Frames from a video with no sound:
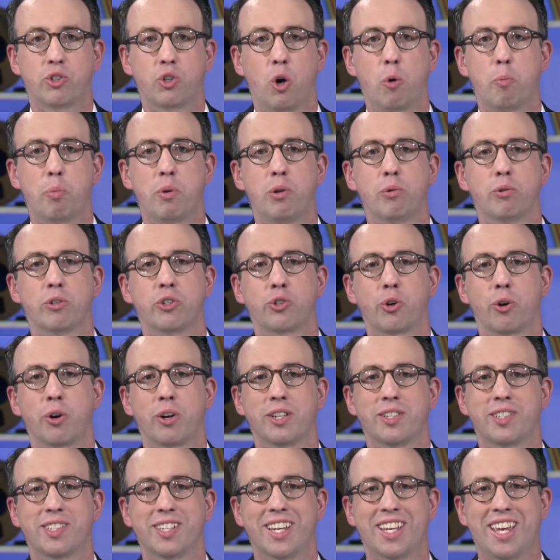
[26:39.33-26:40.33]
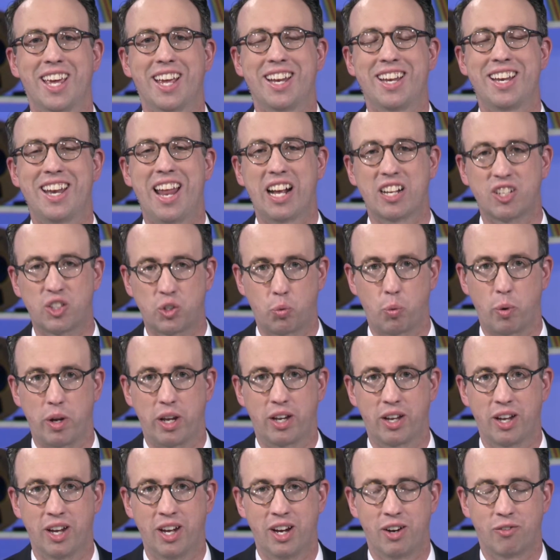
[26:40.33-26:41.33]
hoping you'll join us again next week
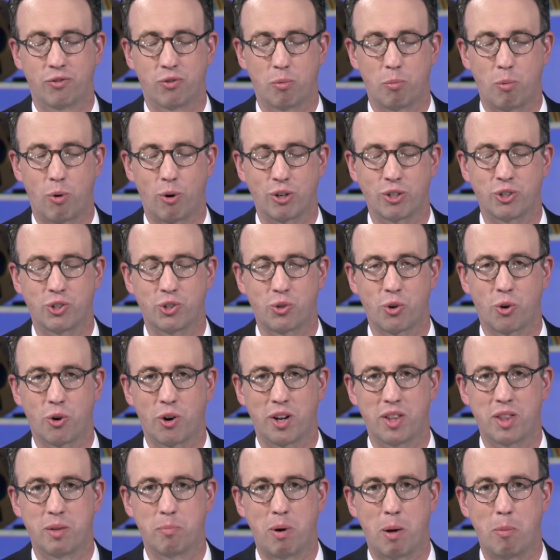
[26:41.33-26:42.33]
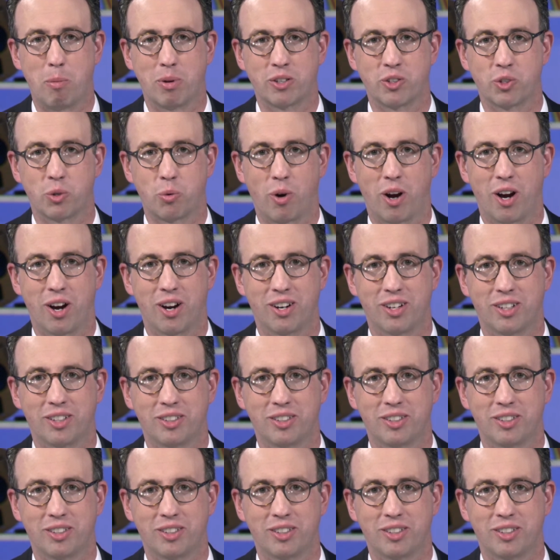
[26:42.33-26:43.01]
for more Story in the Public Square.